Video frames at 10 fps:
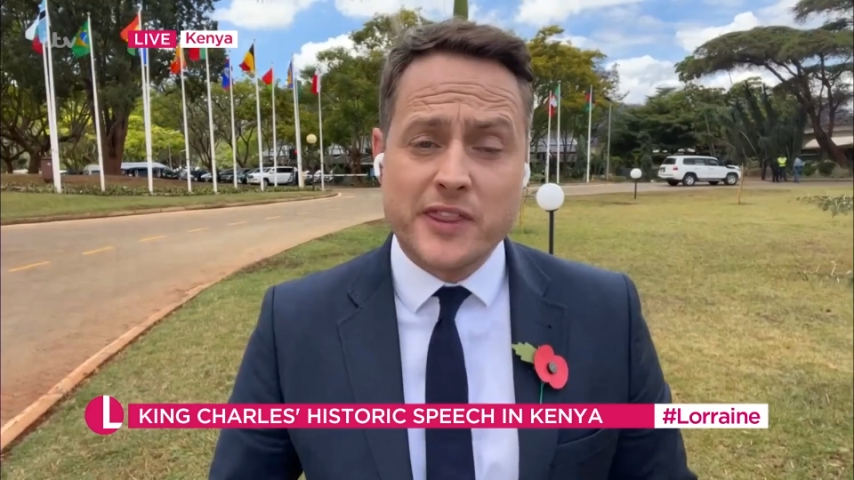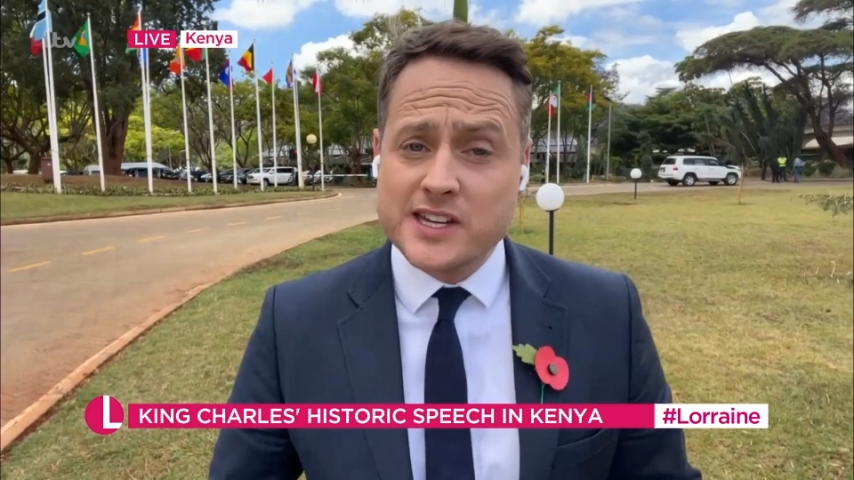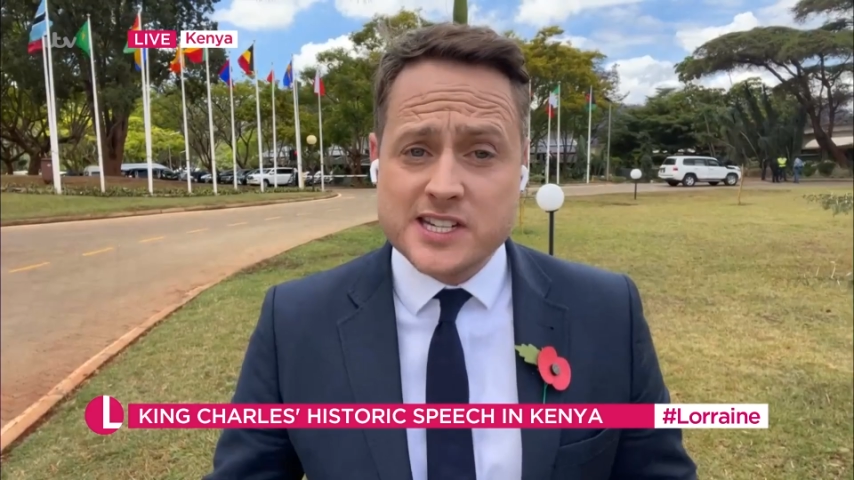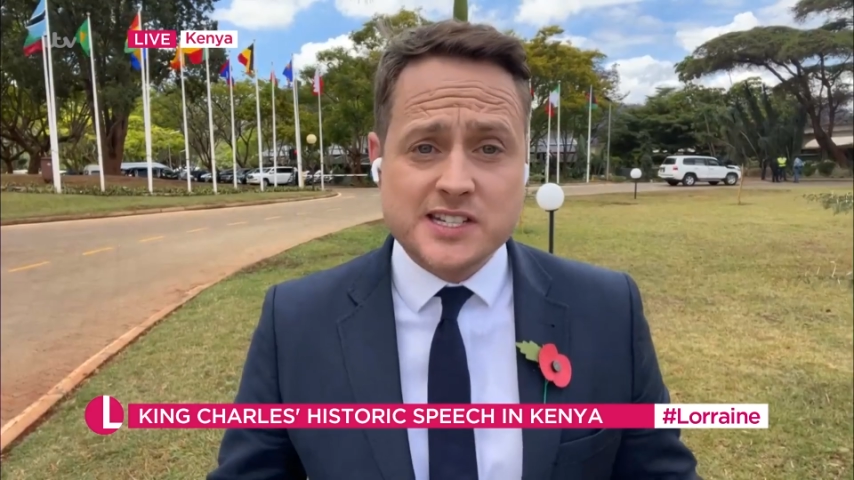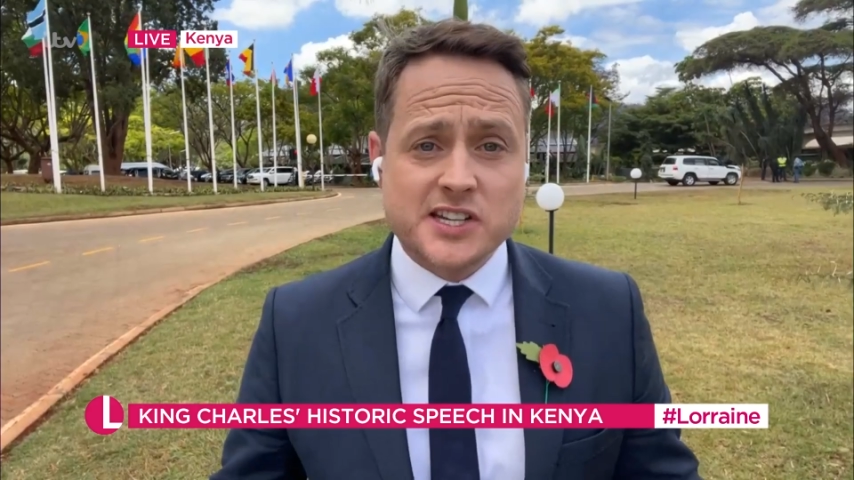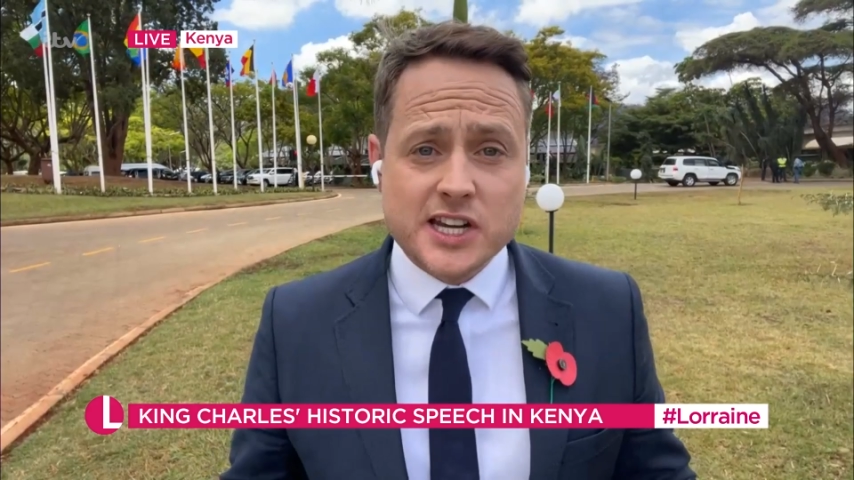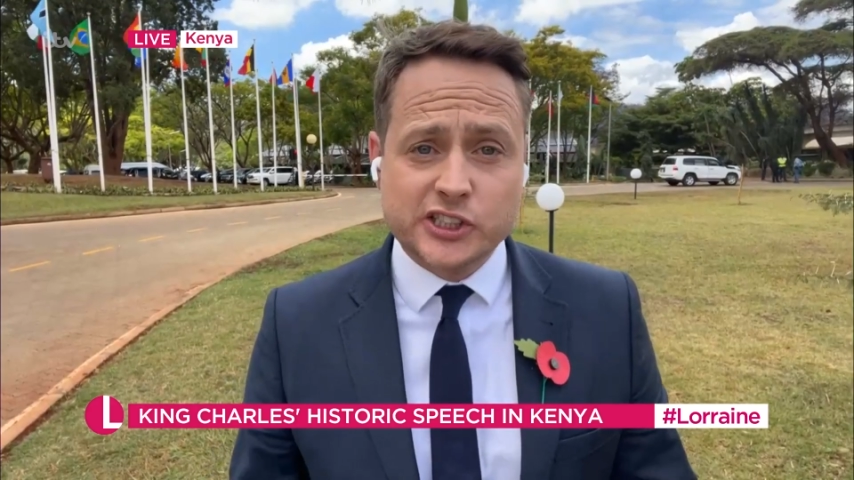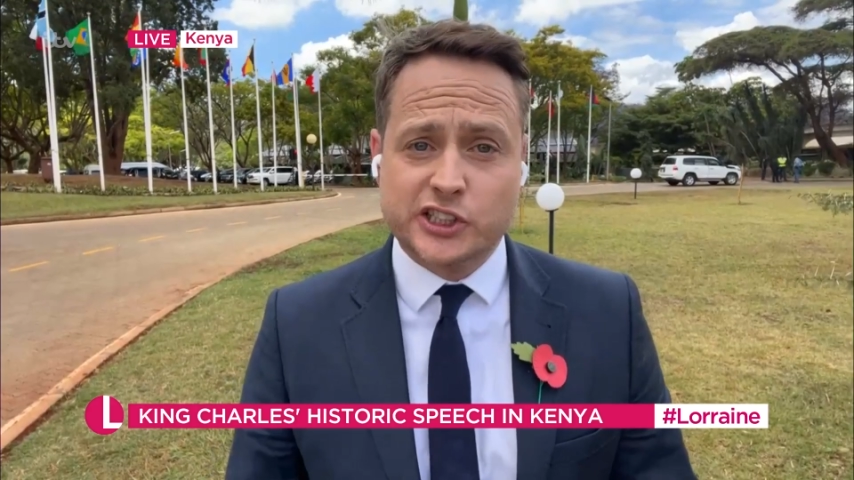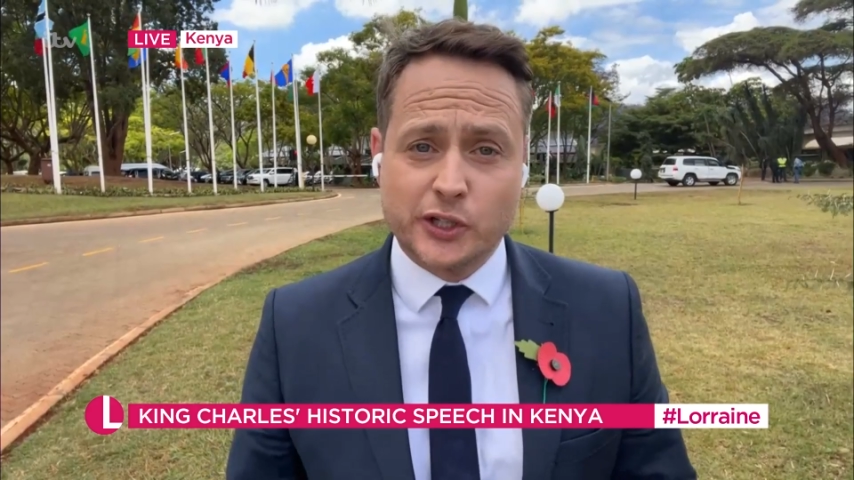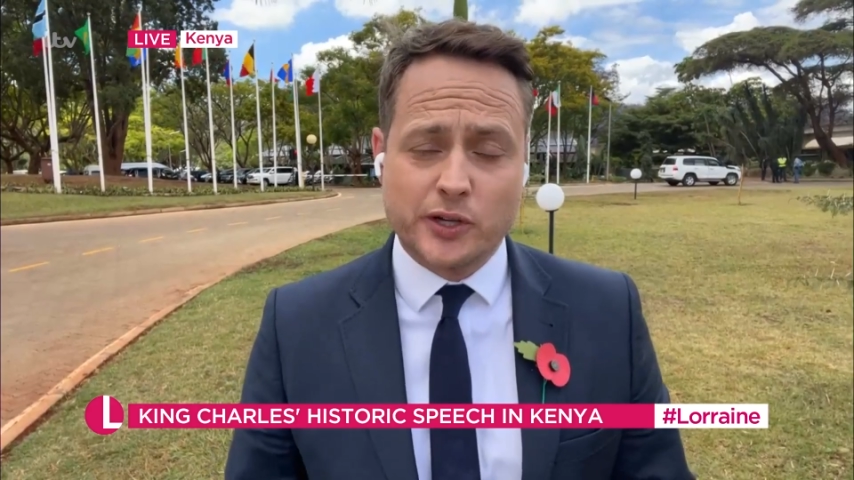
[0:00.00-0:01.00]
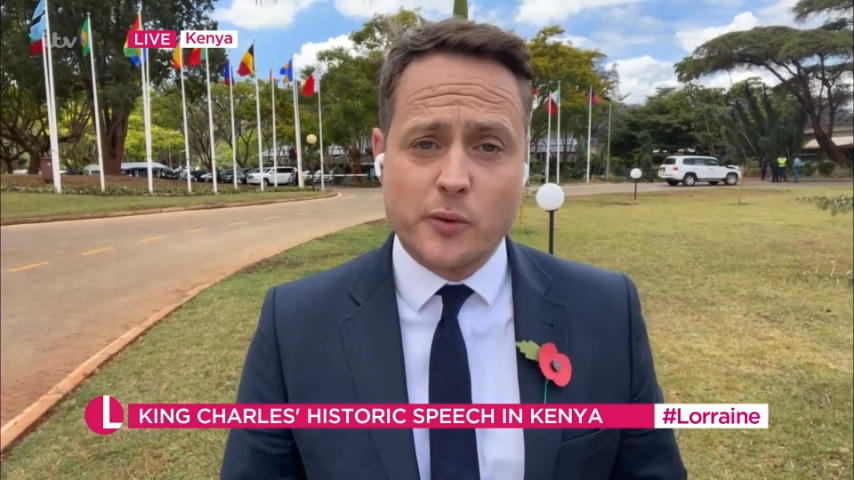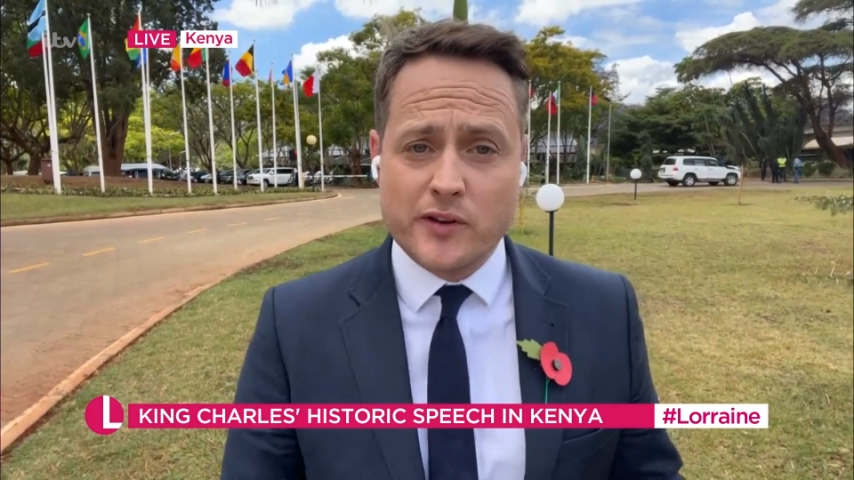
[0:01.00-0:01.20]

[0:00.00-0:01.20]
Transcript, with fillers: But this is an issue. You know,